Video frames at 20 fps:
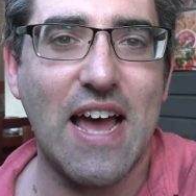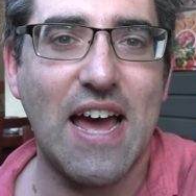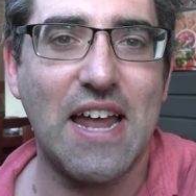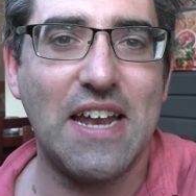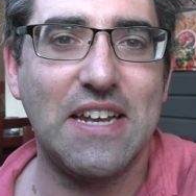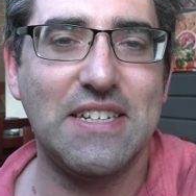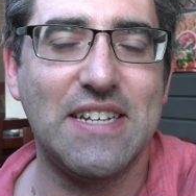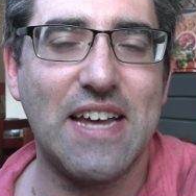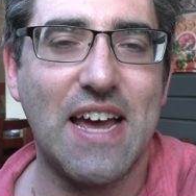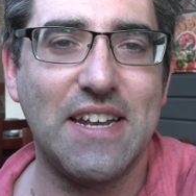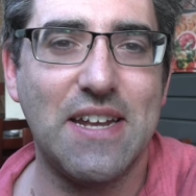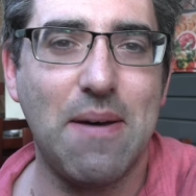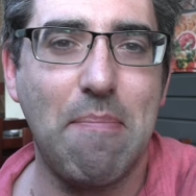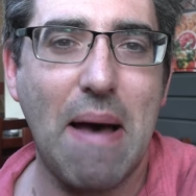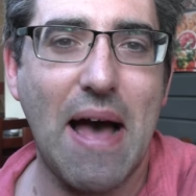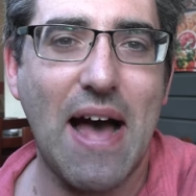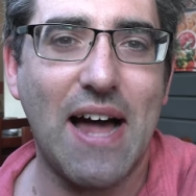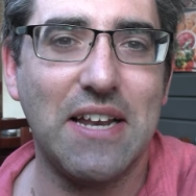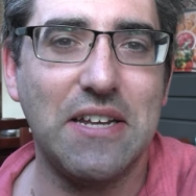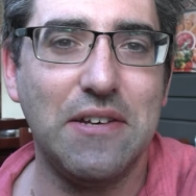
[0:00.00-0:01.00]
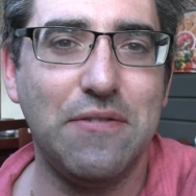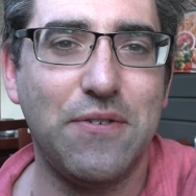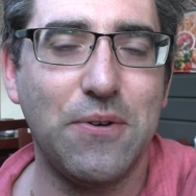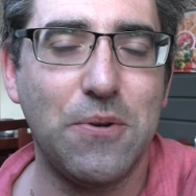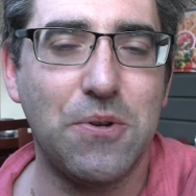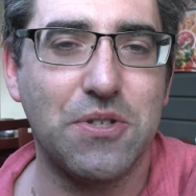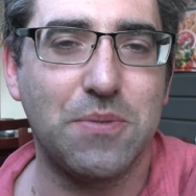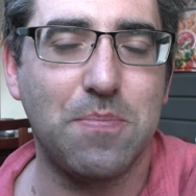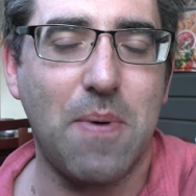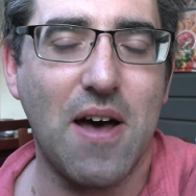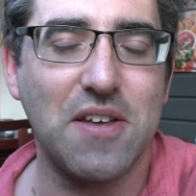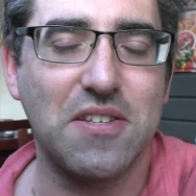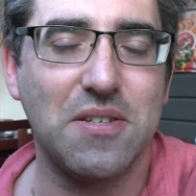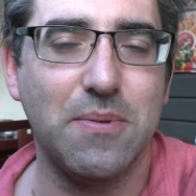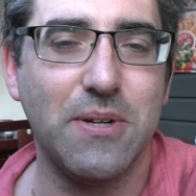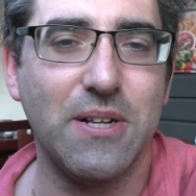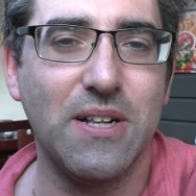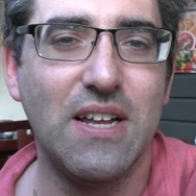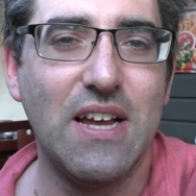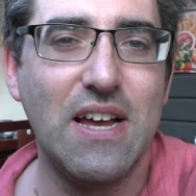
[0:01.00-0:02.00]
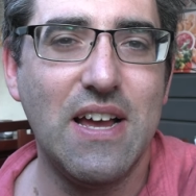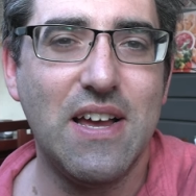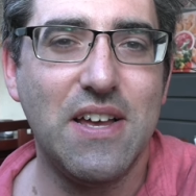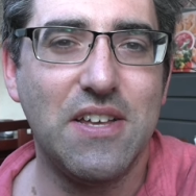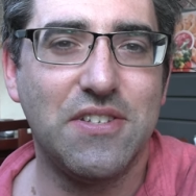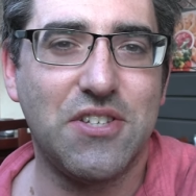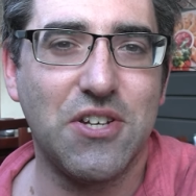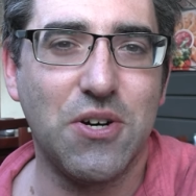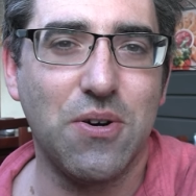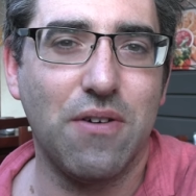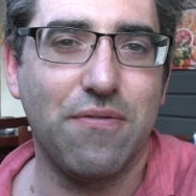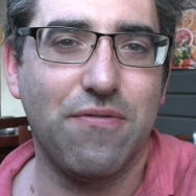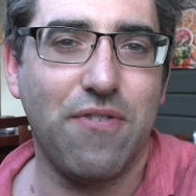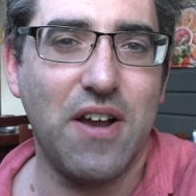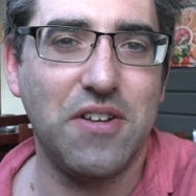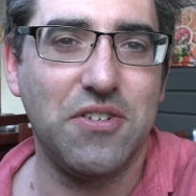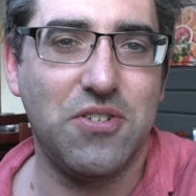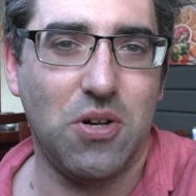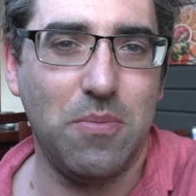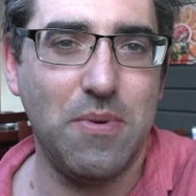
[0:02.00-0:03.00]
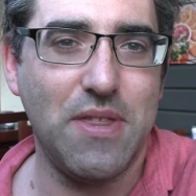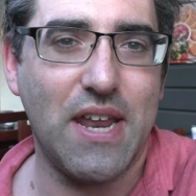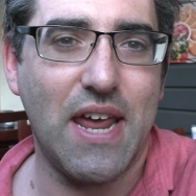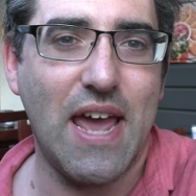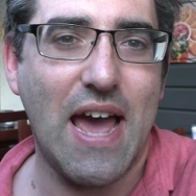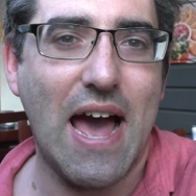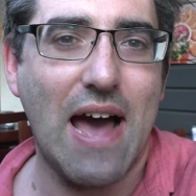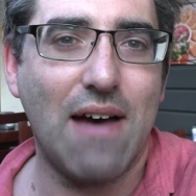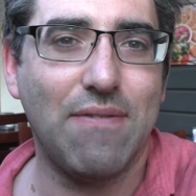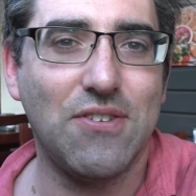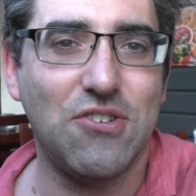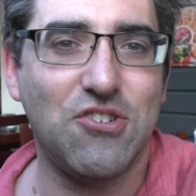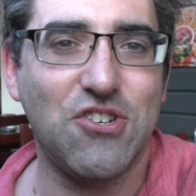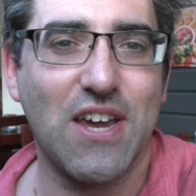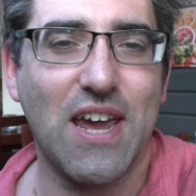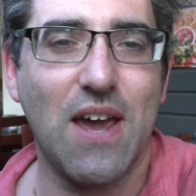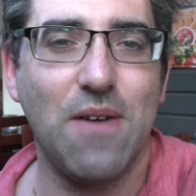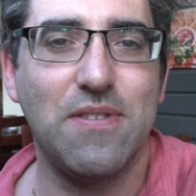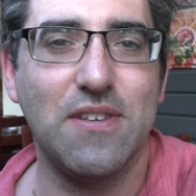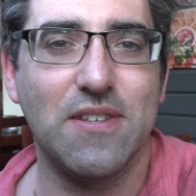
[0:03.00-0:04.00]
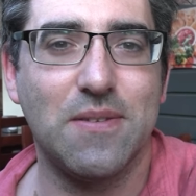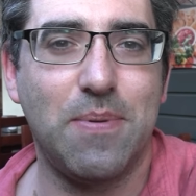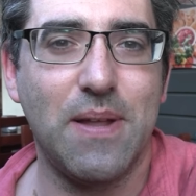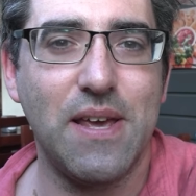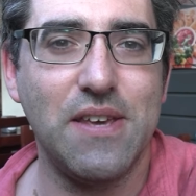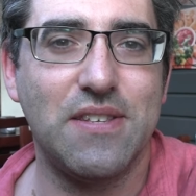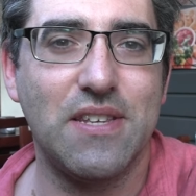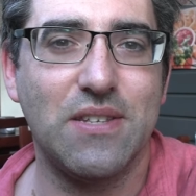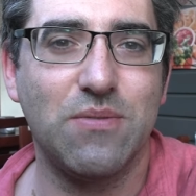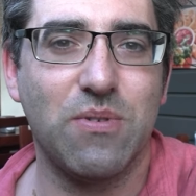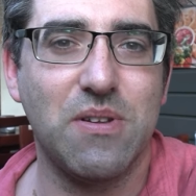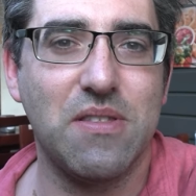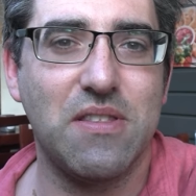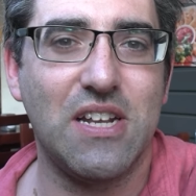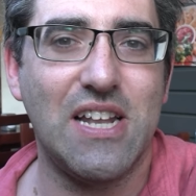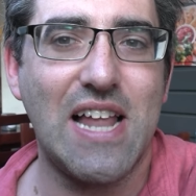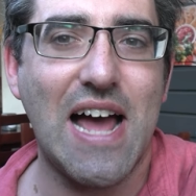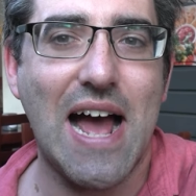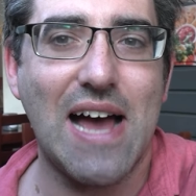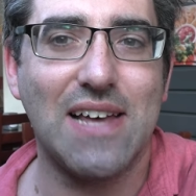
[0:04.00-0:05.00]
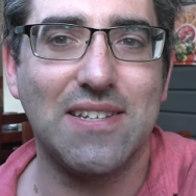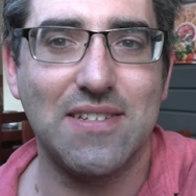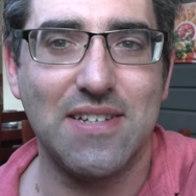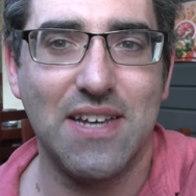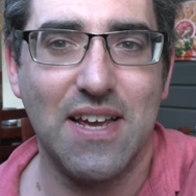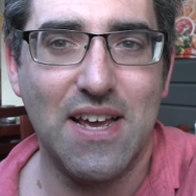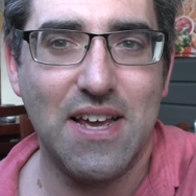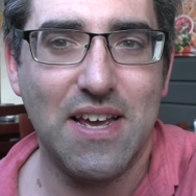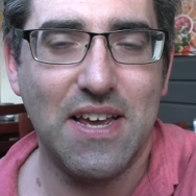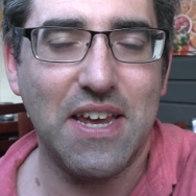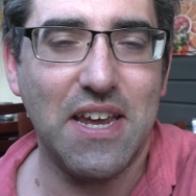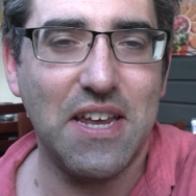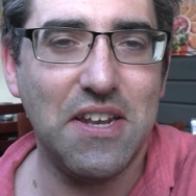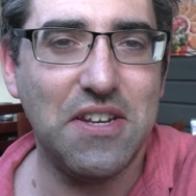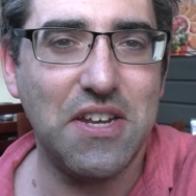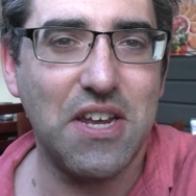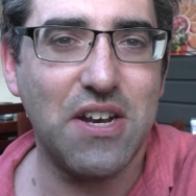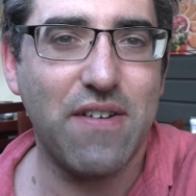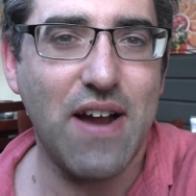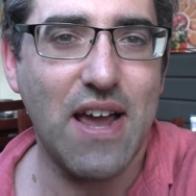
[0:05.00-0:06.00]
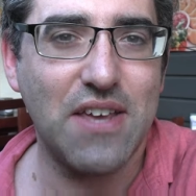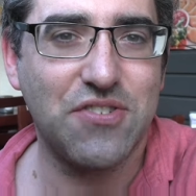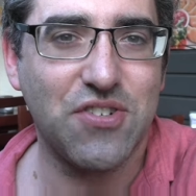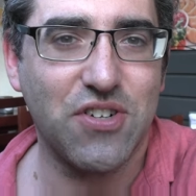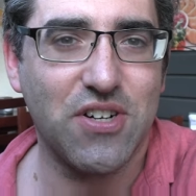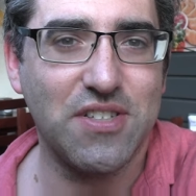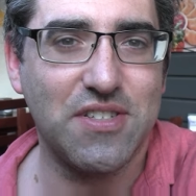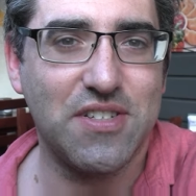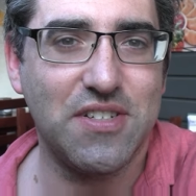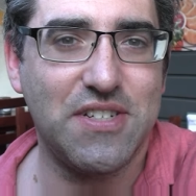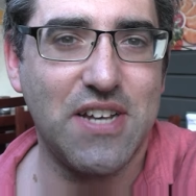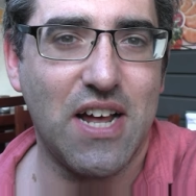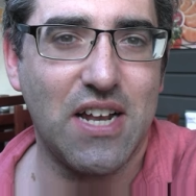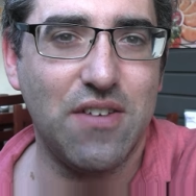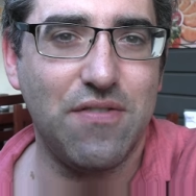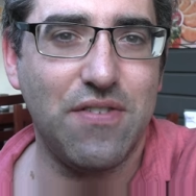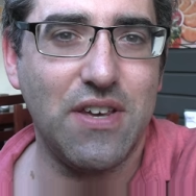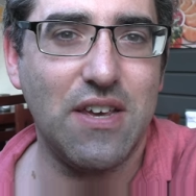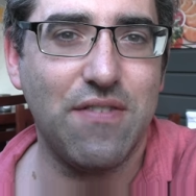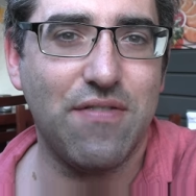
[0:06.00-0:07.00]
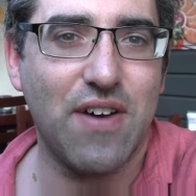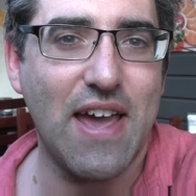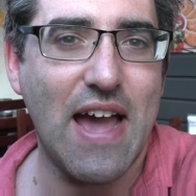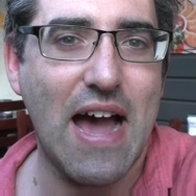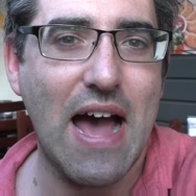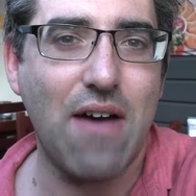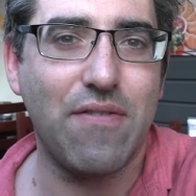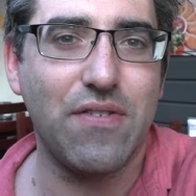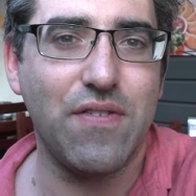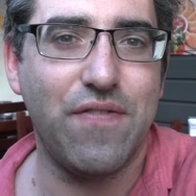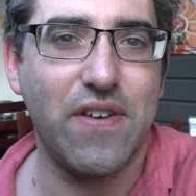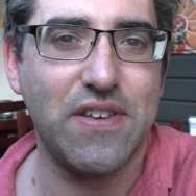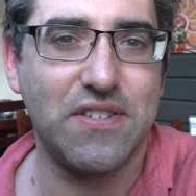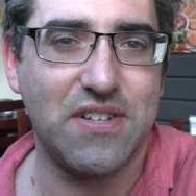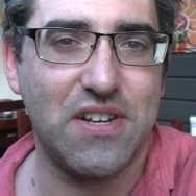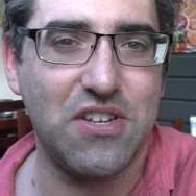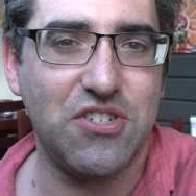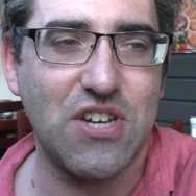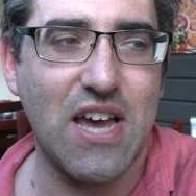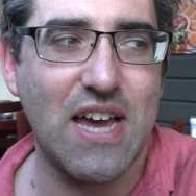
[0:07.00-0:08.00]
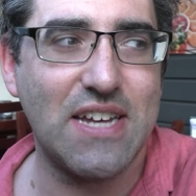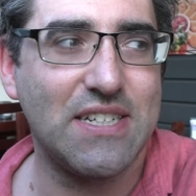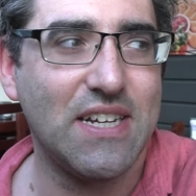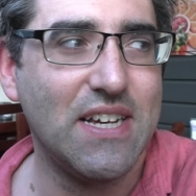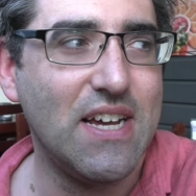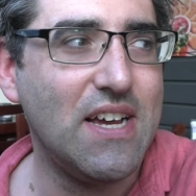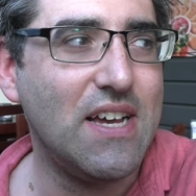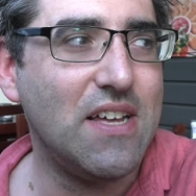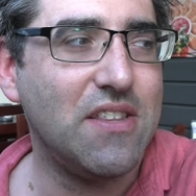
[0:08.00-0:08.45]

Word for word: and uh, Nepali food as possible. So a friend told me that I have to check out this place. It's one of the last Indian restaurants in Tel Aviv I haven't visited yet.